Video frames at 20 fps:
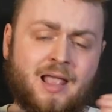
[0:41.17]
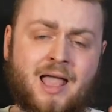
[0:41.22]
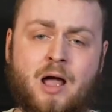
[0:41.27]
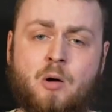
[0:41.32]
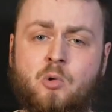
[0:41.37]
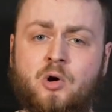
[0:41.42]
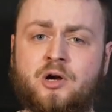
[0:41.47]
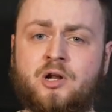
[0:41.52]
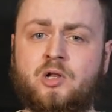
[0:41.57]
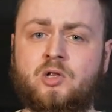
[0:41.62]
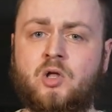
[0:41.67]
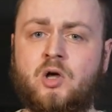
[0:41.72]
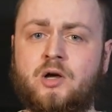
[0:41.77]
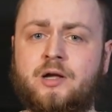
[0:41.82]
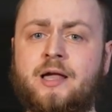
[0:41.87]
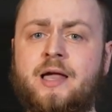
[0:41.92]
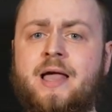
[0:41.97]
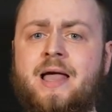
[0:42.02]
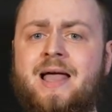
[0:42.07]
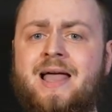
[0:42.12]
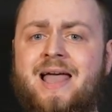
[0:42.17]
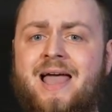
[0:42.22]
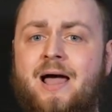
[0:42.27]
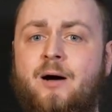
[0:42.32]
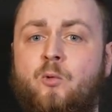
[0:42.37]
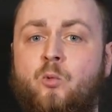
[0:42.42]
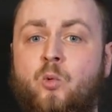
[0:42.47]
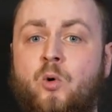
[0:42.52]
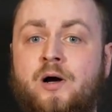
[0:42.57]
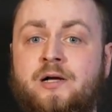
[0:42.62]
and we're going to look
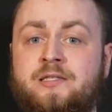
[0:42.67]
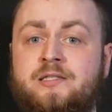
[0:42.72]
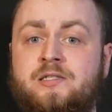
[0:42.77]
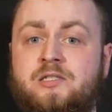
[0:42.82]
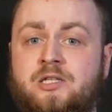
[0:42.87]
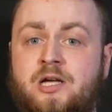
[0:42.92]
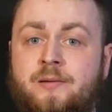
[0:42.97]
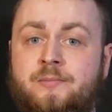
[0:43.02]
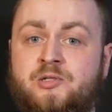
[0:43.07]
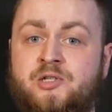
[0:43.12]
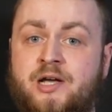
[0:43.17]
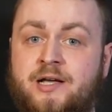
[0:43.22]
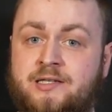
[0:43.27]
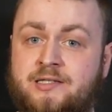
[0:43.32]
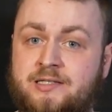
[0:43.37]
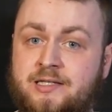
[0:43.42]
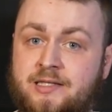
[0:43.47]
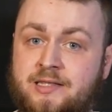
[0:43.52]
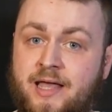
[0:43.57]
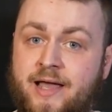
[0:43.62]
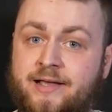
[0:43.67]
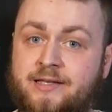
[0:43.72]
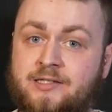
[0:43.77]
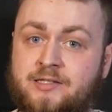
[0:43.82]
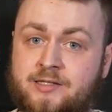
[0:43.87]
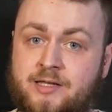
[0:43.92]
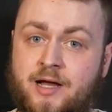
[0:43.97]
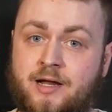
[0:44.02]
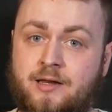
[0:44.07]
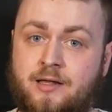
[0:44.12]
at what subjects did they
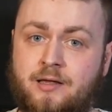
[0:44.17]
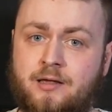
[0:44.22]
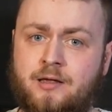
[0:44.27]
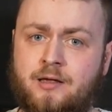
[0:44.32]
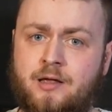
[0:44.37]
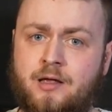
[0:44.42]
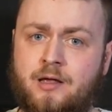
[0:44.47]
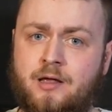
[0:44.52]
study.